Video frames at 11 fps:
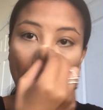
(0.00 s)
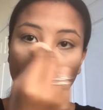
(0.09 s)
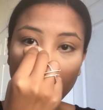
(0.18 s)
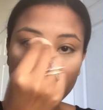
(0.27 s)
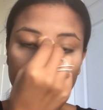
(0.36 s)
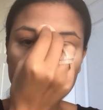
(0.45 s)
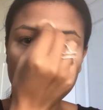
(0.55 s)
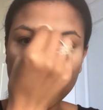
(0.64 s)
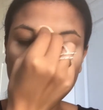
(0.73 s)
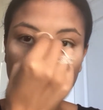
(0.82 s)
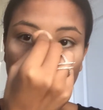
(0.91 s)
making
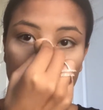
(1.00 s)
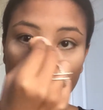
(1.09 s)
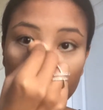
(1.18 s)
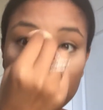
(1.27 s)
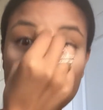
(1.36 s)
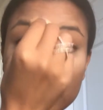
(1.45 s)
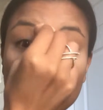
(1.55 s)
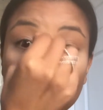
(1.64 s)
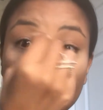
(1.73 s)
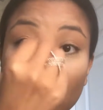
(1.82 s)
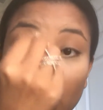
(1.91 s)
sure I don't get like these
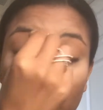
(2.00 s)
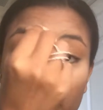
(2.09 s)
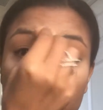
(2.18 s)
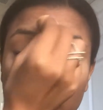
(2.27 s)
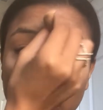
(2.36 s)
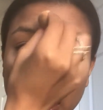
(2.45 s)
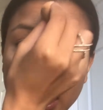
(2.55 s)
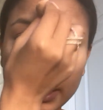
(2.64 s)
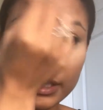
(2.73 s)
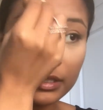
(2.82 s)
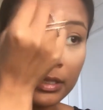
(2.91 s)
super harsh
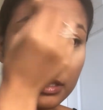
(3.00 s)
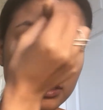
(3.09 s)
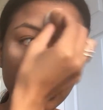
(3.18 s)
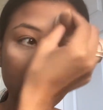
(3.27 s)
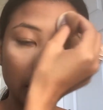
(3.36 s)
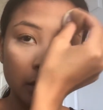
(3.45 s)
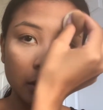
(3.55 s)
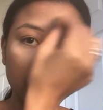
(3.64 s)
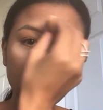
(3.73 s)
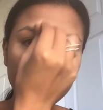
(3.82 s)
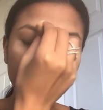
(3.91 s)
lines
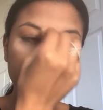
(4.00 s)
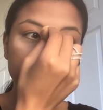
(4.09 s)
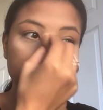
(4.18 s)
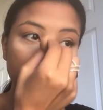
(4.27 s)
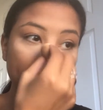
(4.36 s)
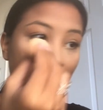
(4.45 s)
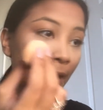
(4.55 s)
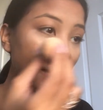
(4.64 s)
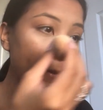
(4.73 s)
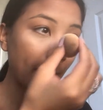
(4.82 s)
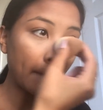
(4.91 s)
when I'm doing
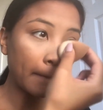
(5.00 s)
it,